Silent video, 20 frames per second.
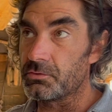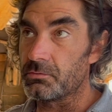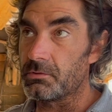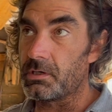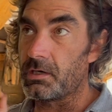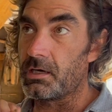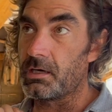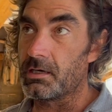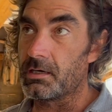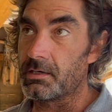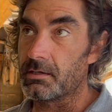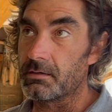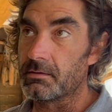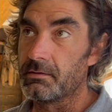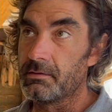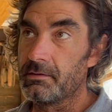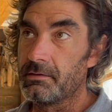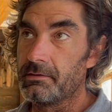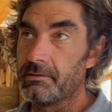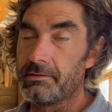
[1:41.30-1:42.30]
to our
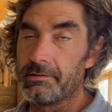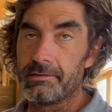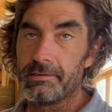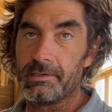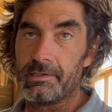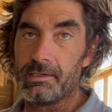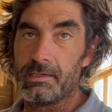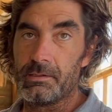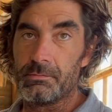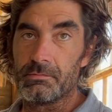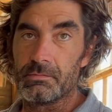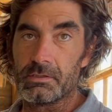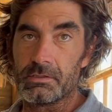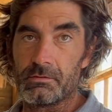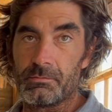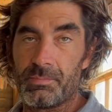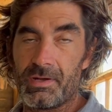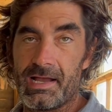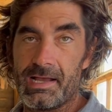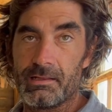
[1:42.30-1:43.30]

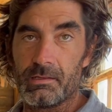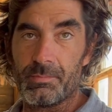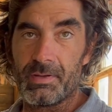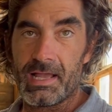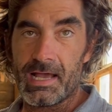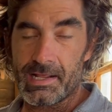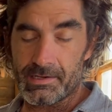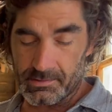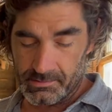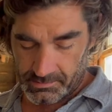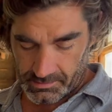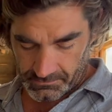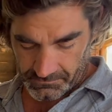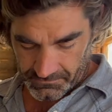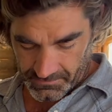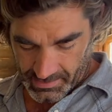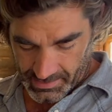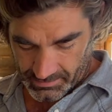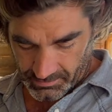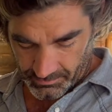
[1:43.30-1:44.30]
little pile of patterns and
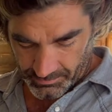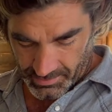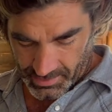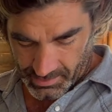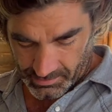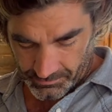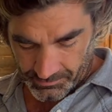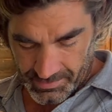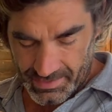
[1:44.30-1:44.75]
find the bottom